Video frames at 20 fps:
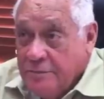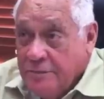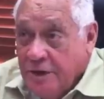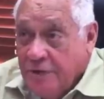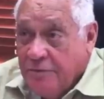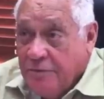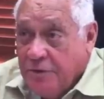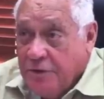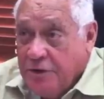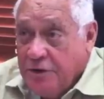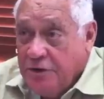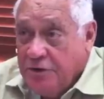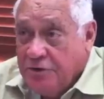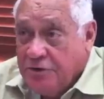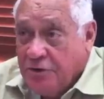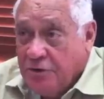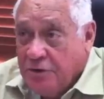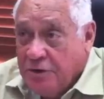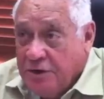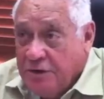Therefore, the
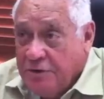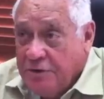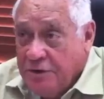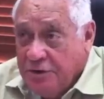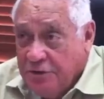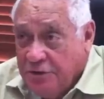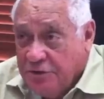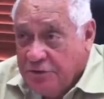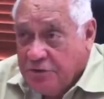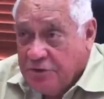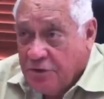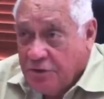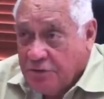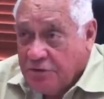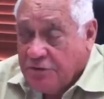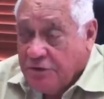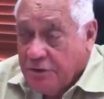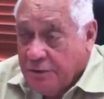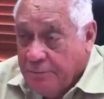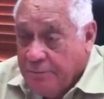disorder and the
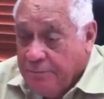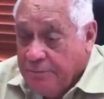structure.